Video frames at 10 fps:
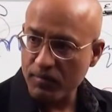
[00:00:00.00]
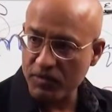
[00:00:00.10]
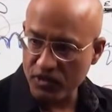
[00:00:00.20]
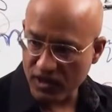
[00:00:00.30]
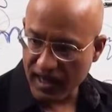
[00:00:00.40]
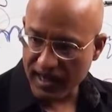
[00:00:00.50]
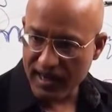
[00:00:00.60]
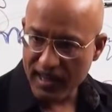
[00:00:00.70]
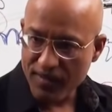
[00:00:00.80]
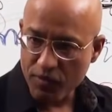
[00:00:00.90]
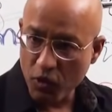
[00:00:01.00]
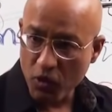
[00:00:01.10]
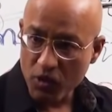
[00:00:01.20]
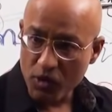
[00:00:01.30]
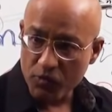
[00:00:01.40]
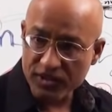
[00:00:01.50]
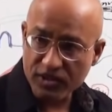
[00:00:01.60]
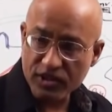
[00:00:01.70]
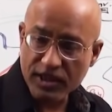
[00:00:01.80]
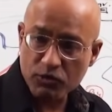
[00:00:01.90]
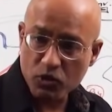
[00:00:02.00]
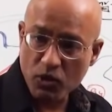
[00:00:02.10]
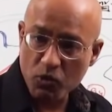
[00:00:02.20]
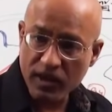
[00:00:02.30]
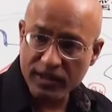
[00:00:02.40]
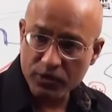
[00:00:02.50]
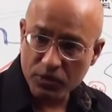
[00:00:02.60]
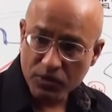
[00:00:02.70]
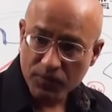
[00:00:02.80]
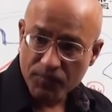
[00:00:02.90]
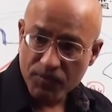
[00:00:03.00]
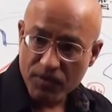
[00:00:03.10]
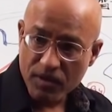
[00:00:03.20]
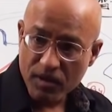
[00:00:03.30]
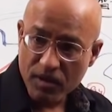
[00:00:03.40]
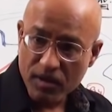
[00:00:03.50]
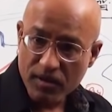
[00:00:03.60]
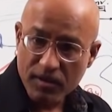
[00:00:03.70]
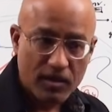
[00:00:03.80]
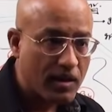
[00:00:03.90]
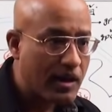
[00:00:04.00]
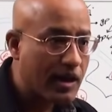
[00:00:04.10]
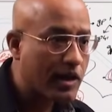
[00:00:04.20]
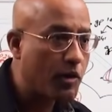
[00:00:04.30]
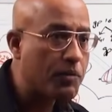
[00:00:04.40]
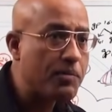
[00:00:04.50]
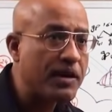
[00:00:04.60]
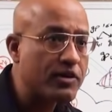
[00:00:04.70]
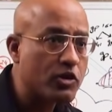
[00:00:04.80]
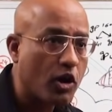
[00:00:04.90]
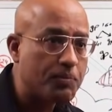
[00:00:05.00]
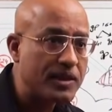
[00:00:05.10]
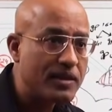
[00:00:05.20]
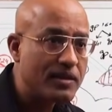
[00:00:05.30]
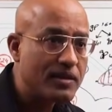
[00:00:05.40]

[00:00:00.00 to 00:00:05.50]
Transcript: Messenger RNA? No. First it has to convert into complementary copy.